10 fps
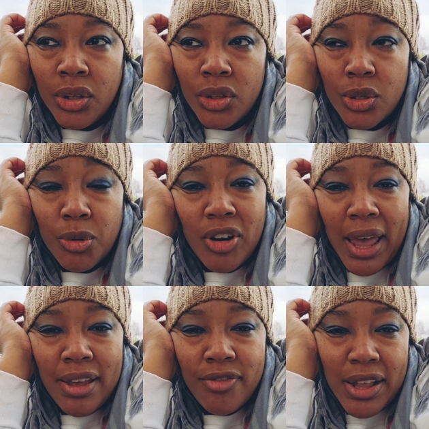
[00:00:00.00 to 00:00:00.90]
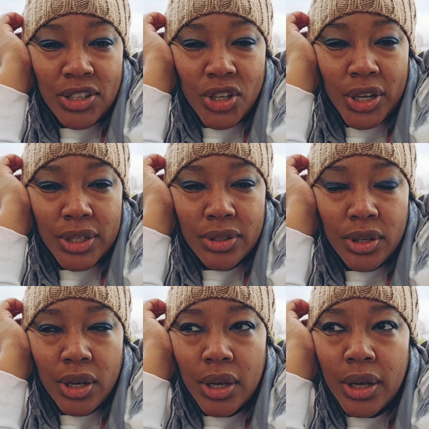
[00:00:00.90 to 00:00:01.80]
some creative
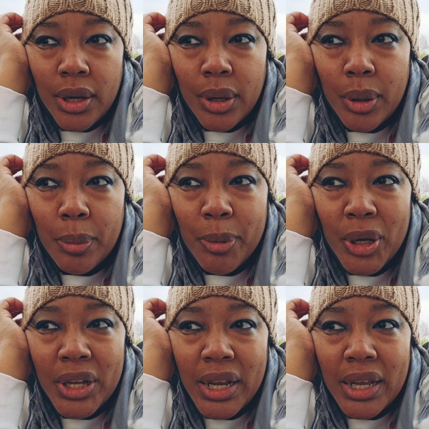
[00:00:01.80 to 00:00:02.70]
ventures, but